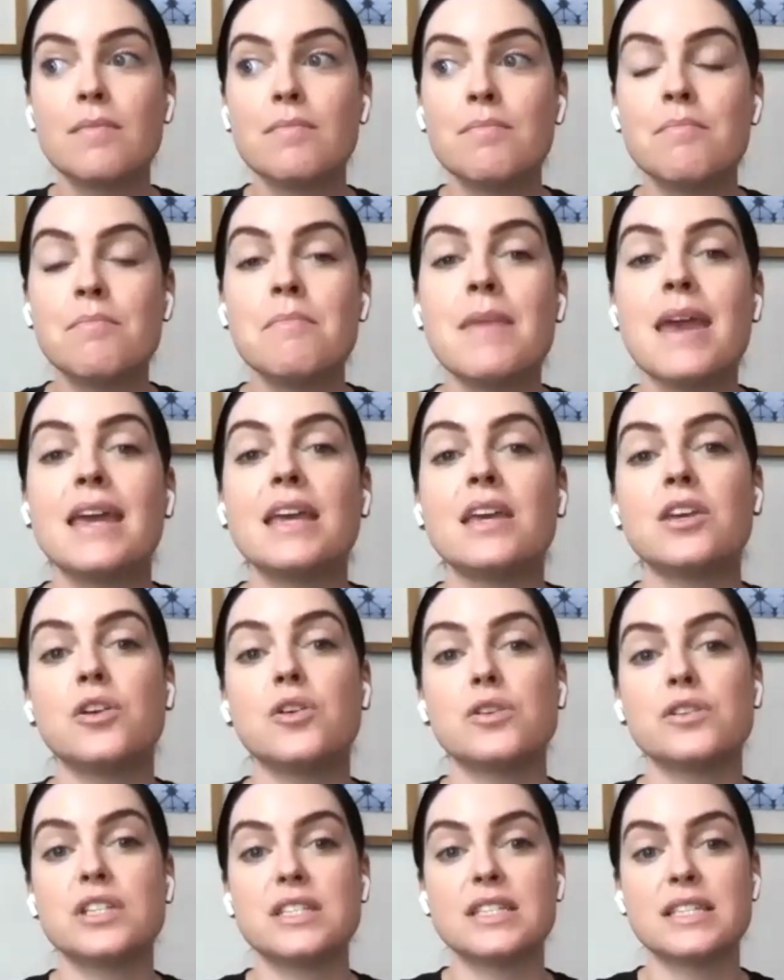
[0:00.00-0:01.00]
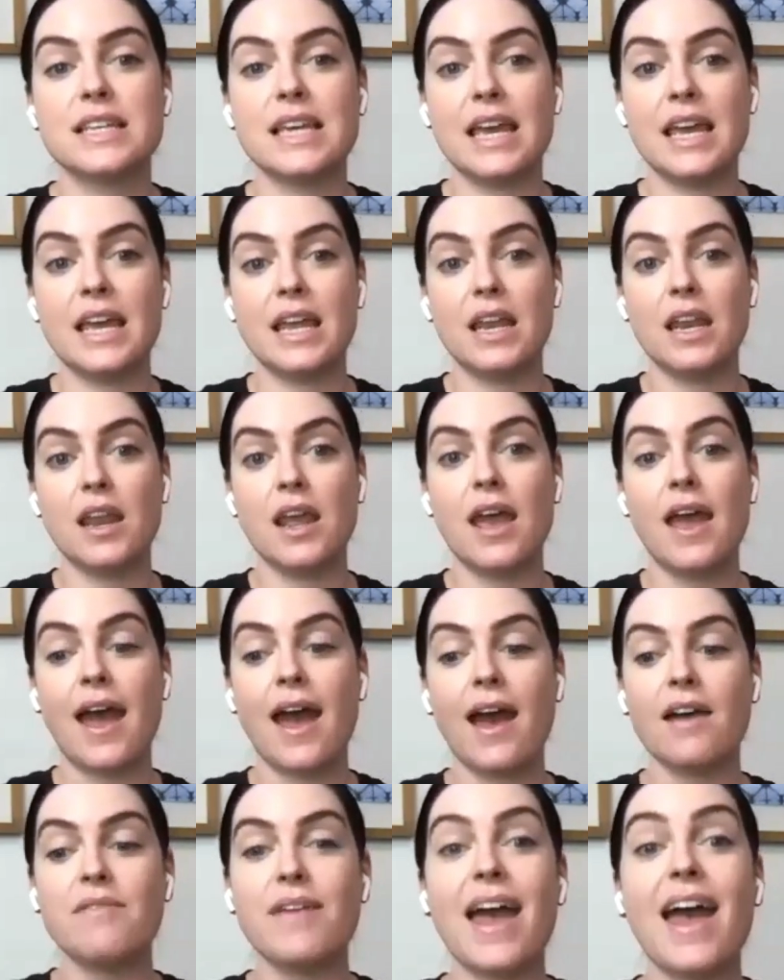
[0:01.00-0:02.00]
make your skin
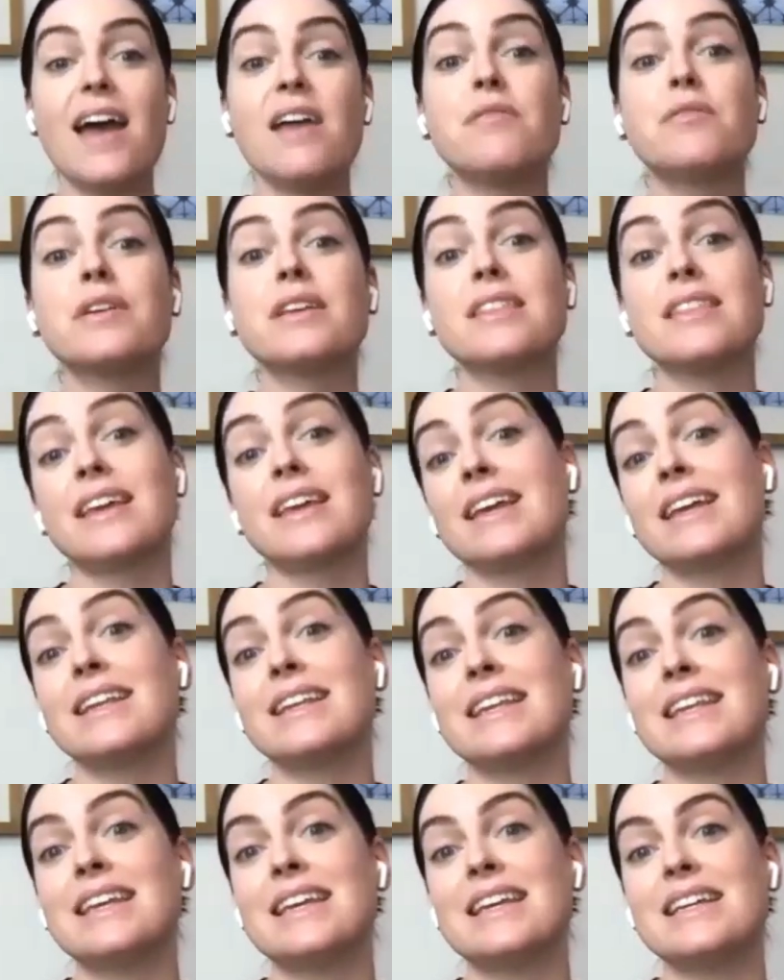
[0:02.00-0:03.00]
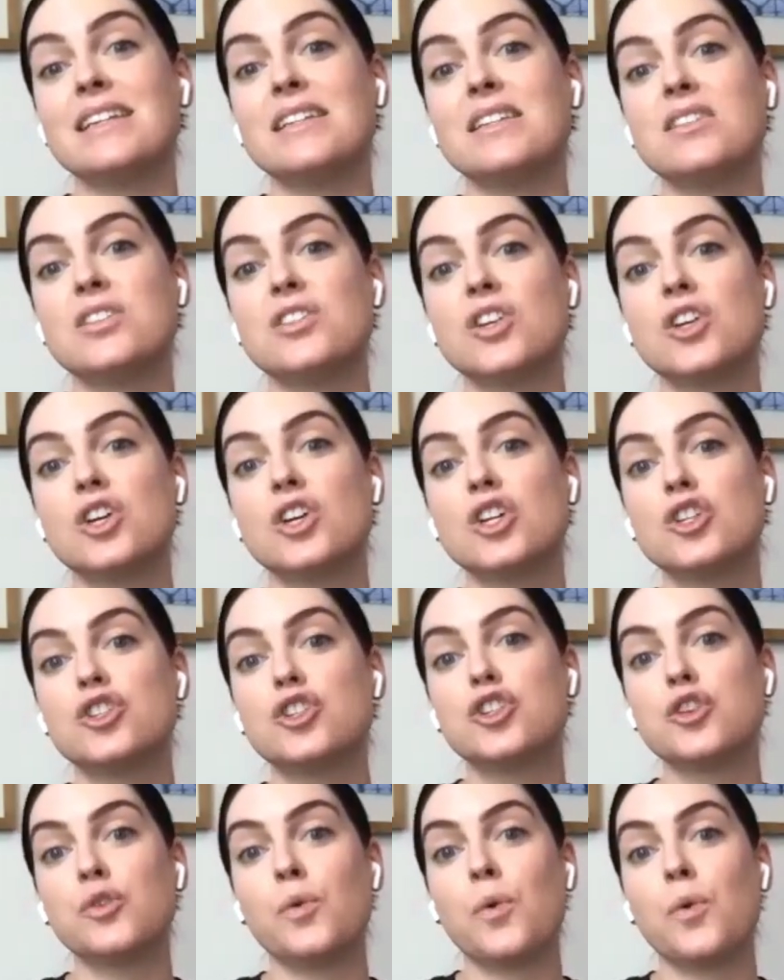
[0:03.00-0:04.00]
have everything it needs
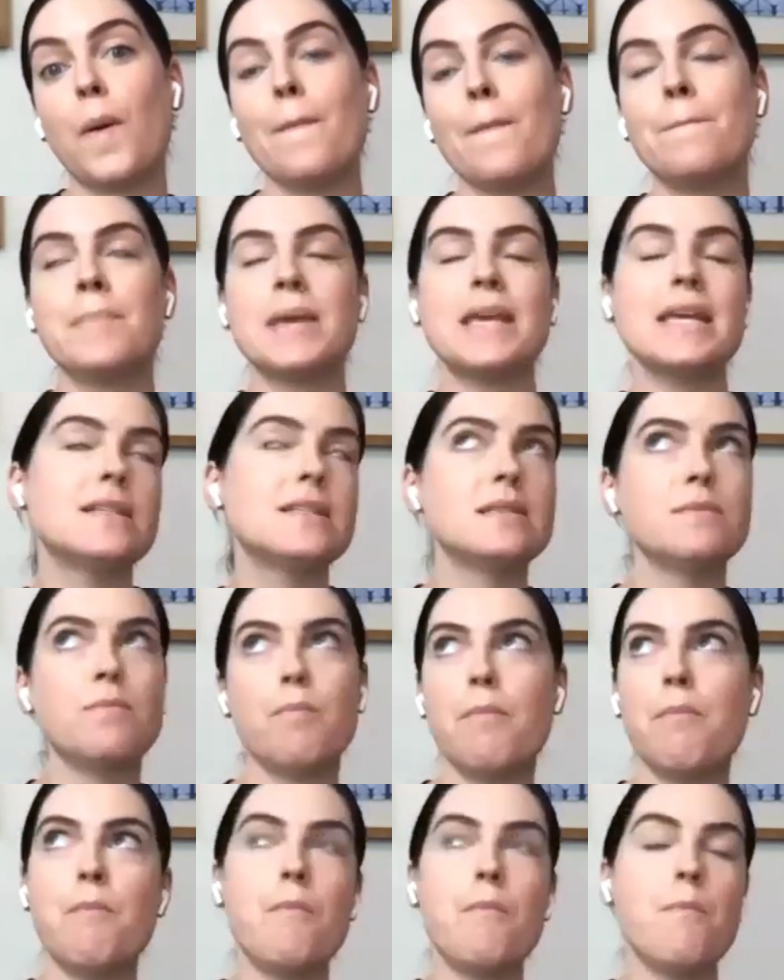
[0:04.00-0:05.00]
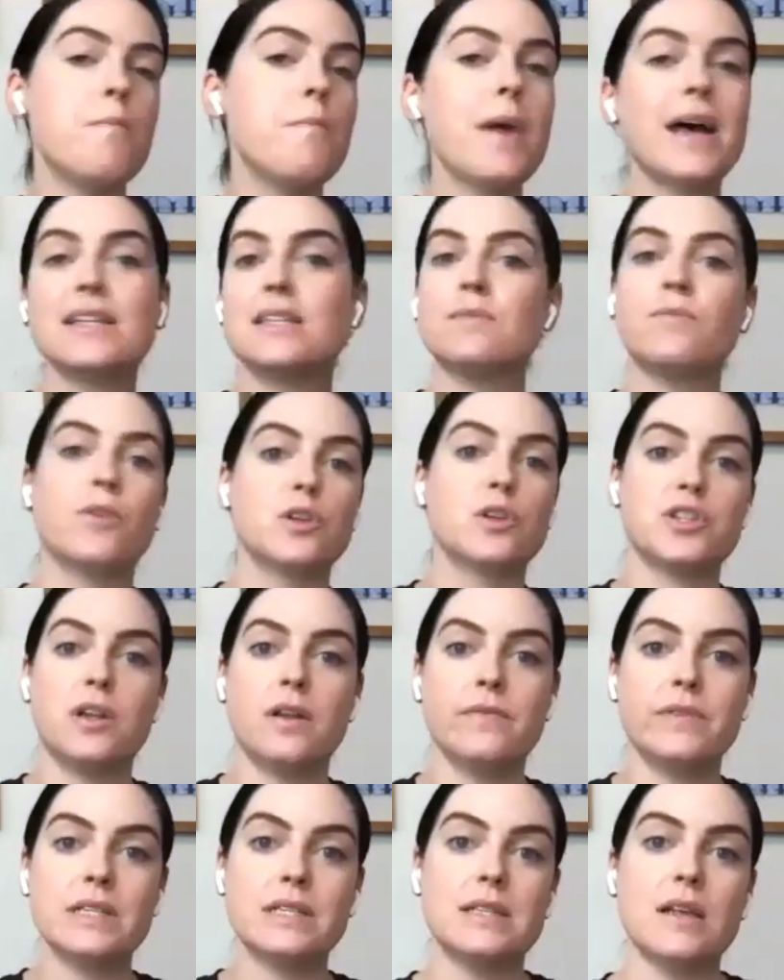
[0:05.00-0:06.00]
to be its best
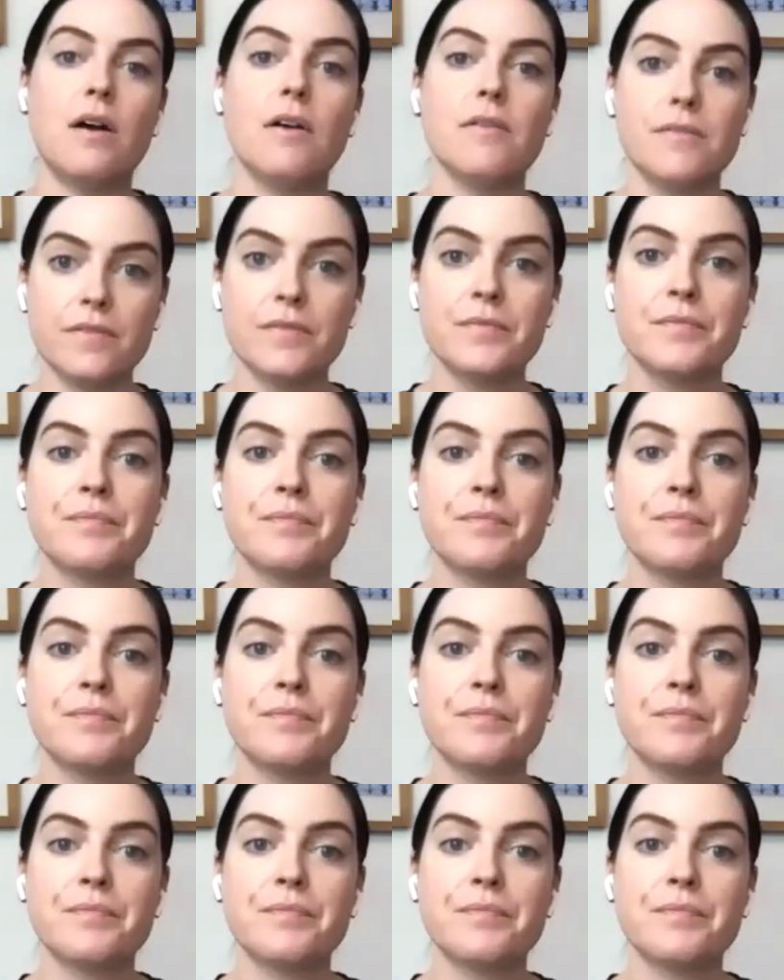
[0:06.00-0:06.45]
version of itself.